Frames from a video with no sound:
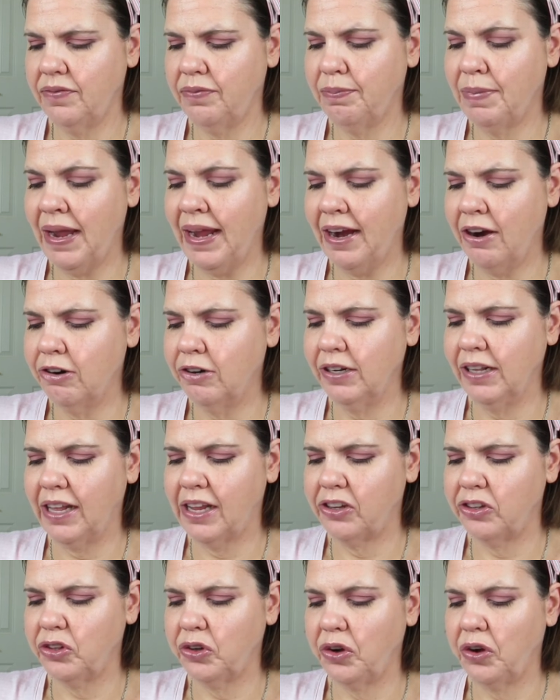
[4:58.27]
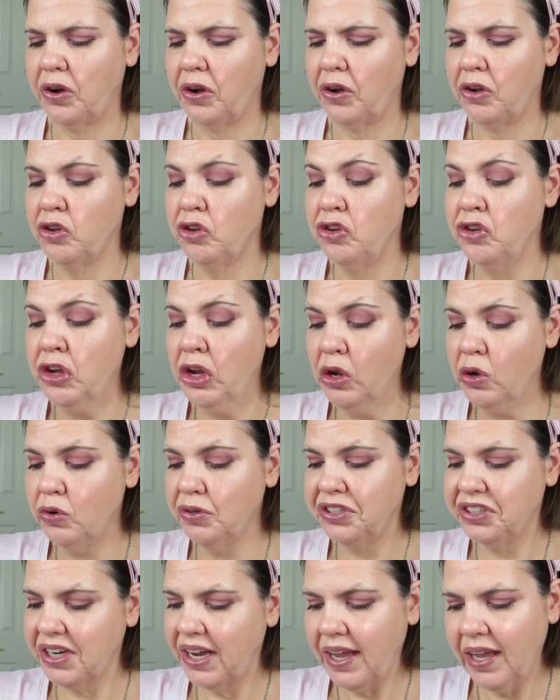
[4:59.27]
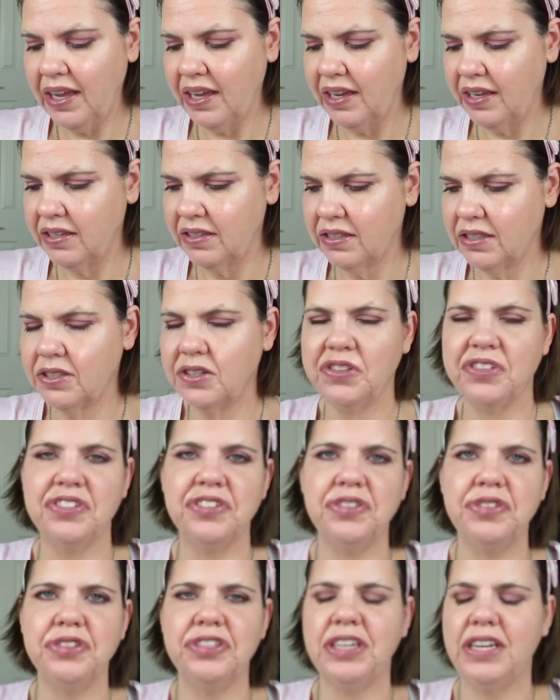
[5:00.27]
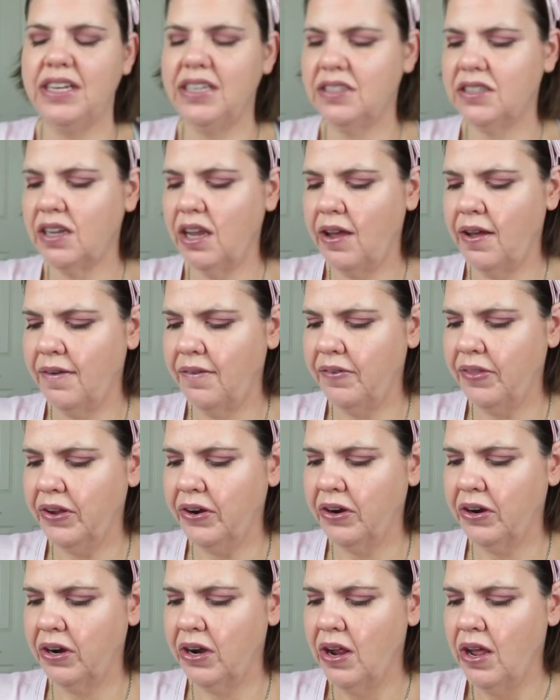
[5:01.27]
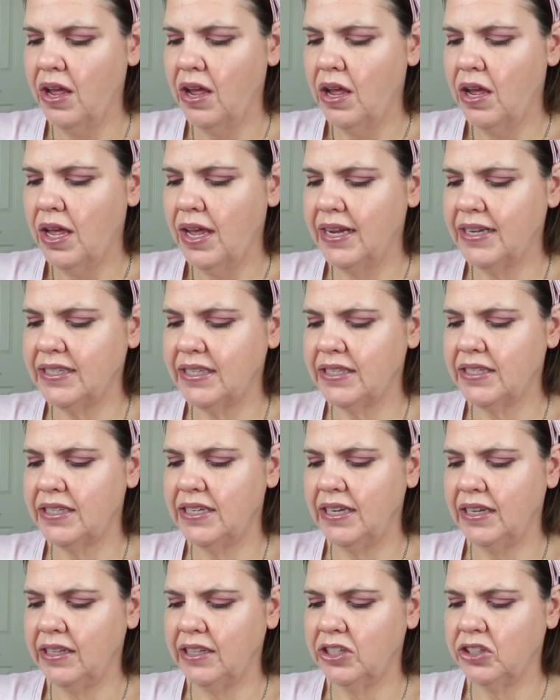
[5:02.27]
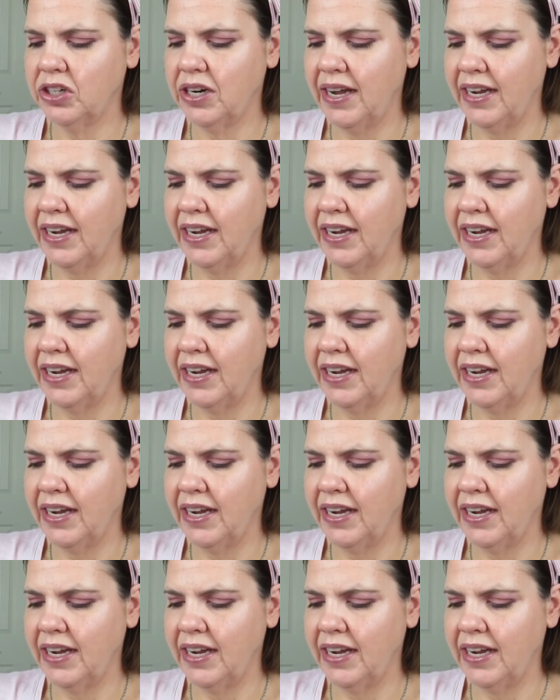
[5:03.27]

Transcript: by Hourglass are new shades. So they're new shades of their existing glitter